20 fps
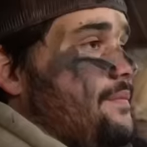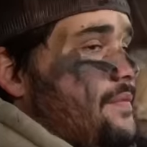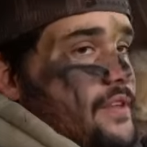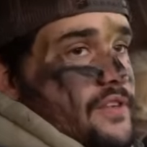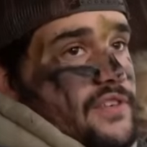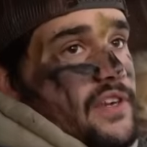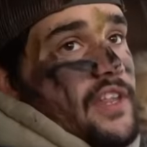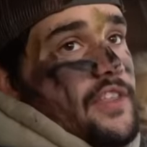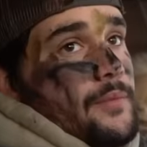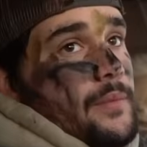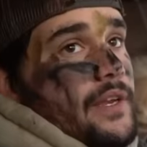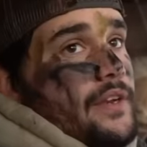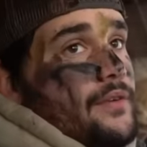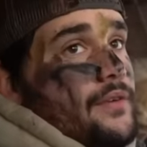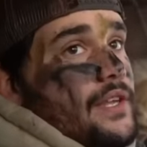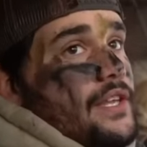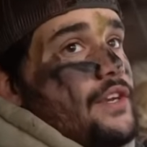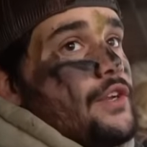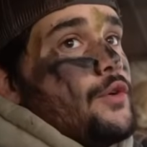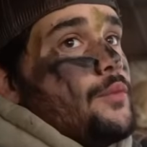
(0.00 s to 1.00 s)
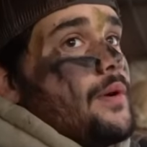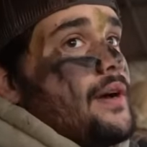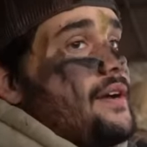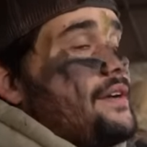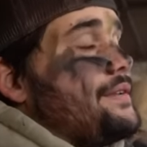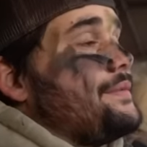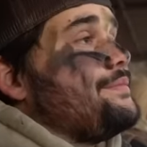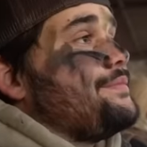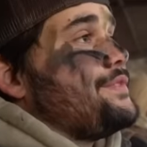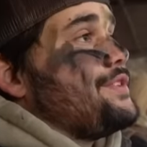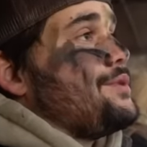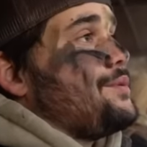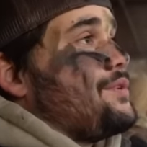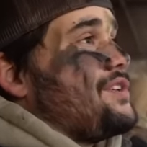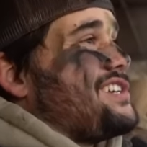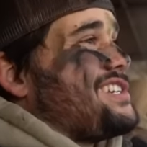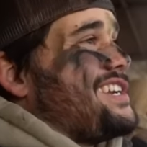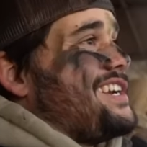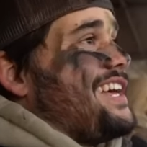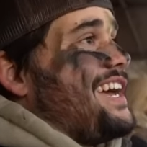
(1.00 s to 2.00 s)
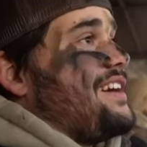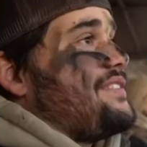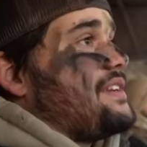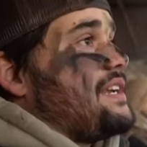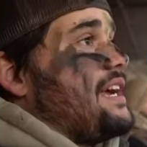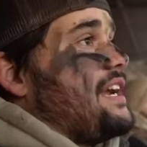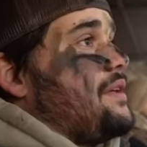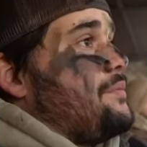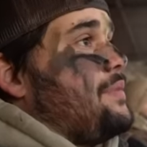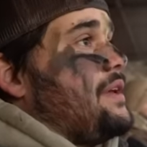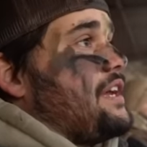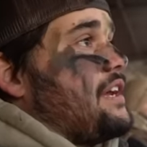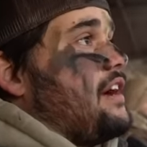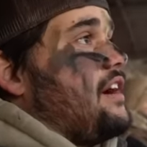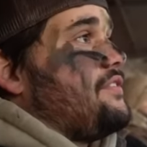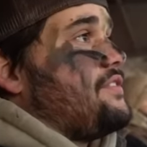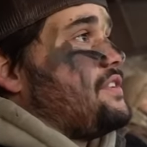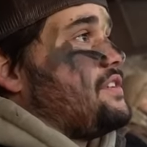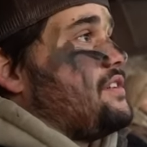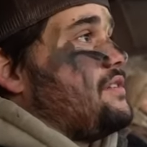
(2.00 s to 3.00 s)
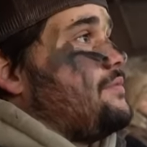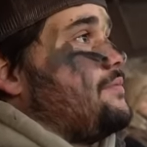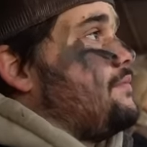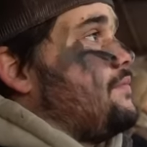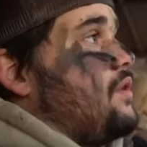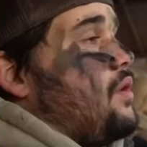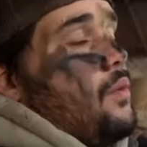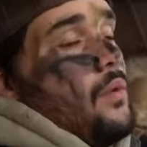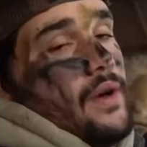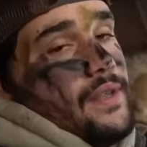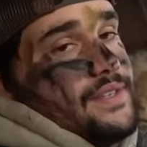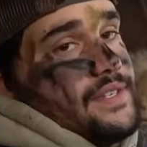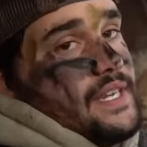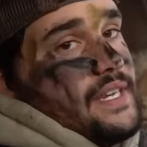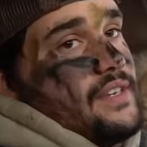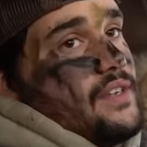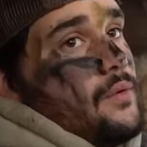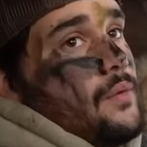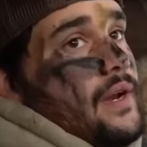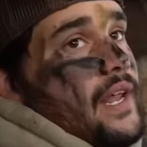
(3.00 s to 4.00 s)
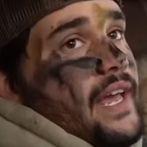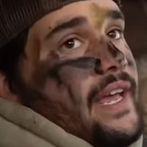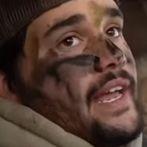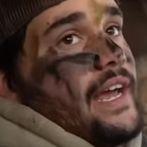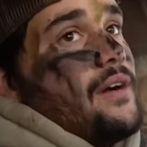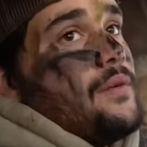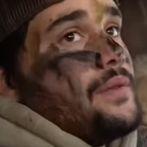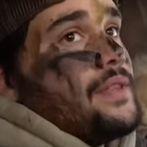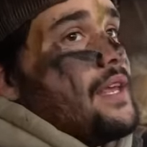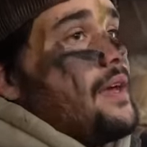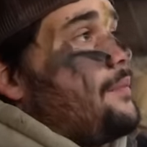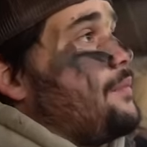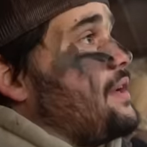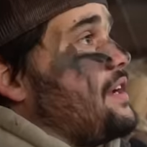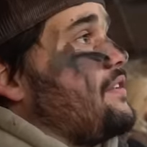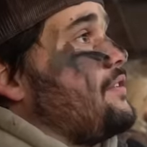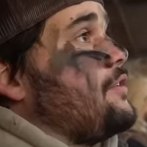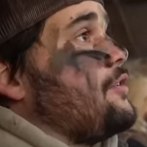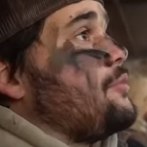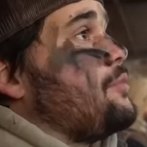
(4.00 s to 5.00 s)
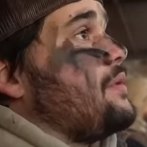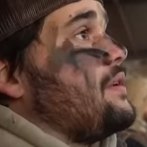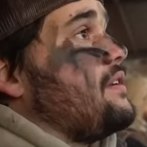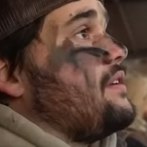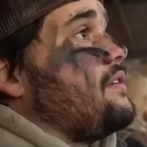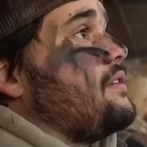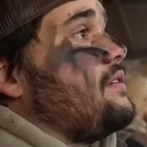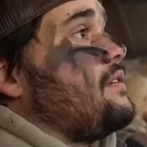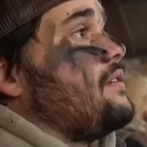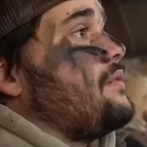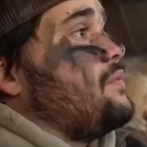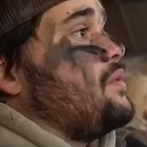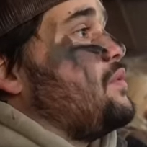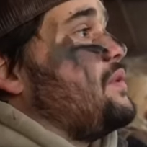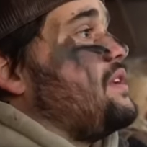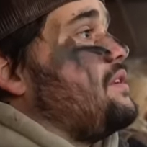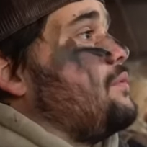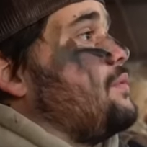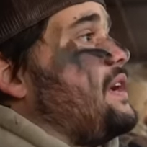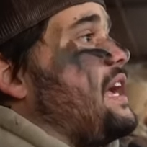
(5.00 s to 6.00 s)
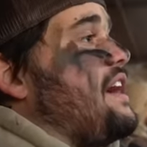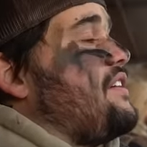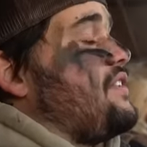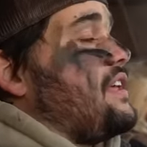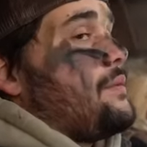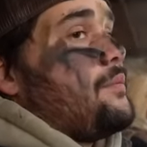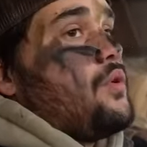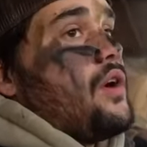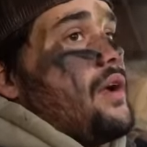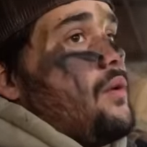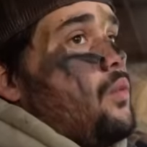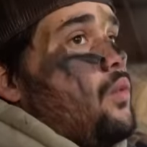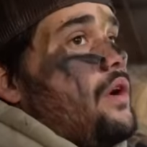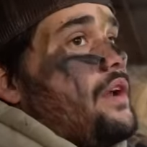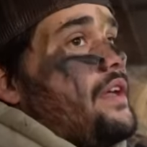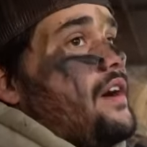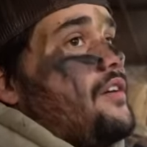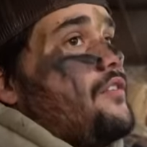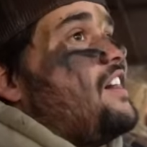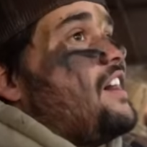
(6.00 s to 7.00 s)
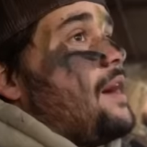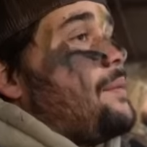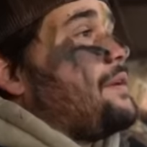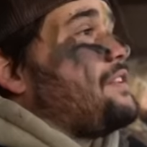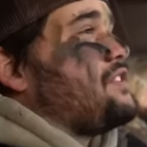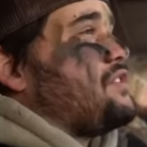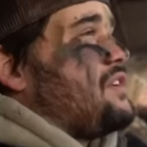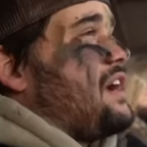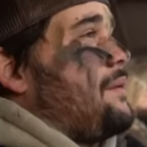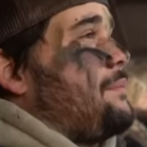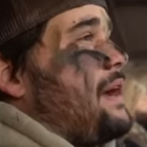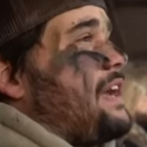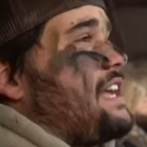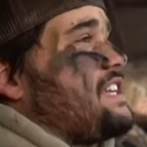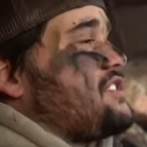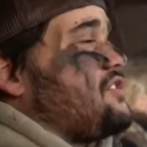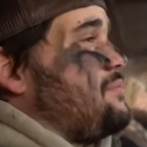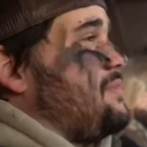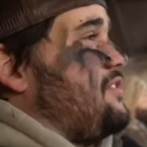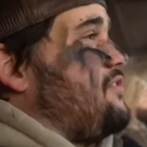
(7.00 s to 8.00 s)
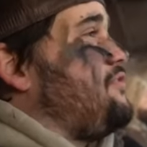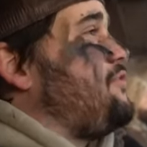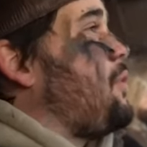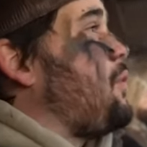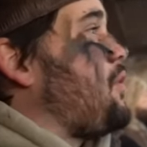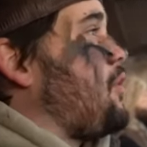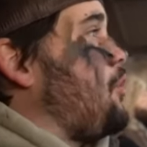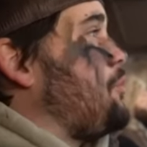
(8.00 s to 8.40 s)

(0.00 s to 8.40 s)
There's nothing we can really do about it. So we're just gonna have to kind of pick off the, the ones that don't want to hang out with that big group and... I mean, we, we have like probably one of, I bet there, my guess would be four